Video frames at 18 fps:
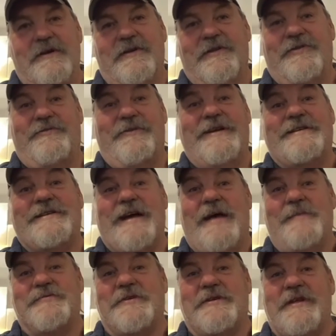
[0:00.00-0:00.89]
three
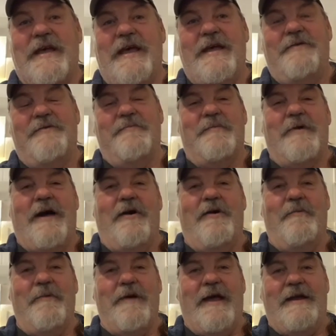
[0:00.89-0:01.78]
times a day with my
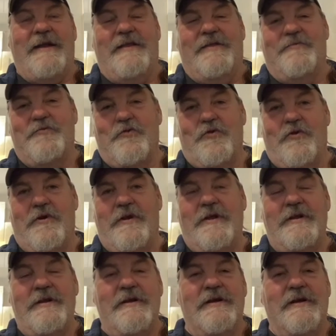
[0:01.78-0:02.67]
old man in the
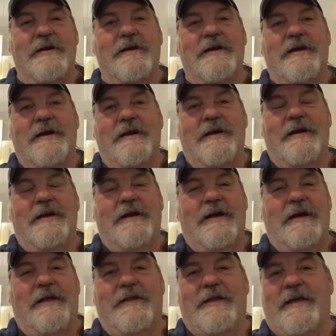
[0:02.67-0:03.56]
morning
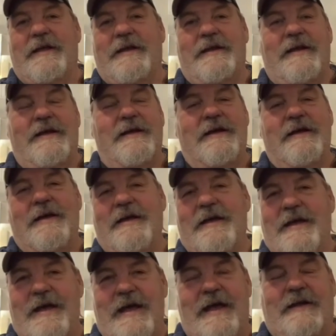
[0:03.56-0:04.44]
and then
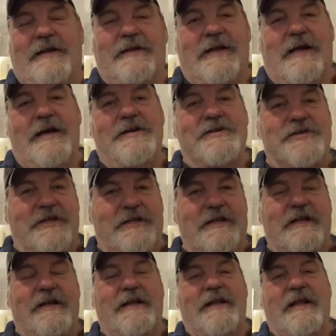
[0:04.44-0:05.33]
at lunch and
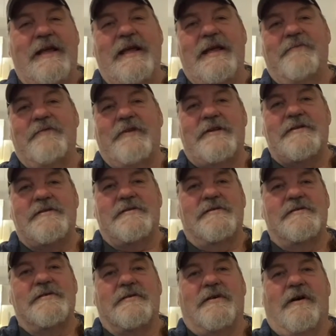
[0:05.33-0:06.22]
then in the evenings.
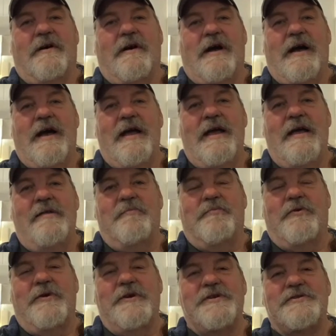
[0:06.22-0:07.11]
So I had a
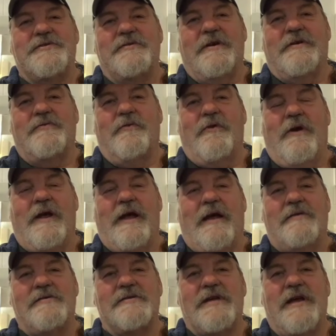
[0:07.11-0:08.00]
pretty strict
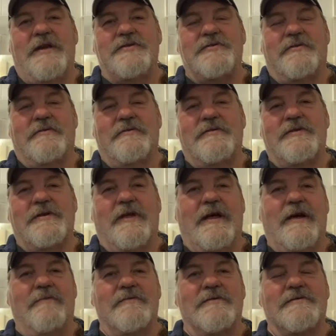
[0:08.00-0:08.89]
workout schedule until
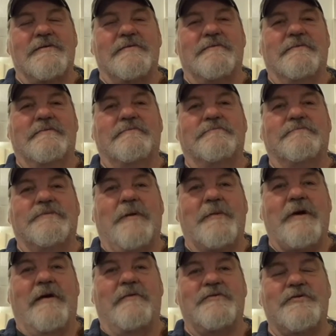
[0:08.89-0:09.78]
I was
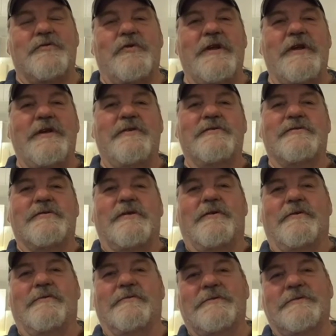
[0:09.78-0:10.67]
about 20 years
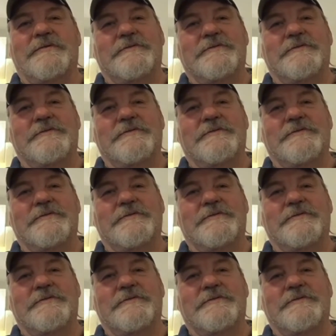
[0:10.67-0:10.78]
old.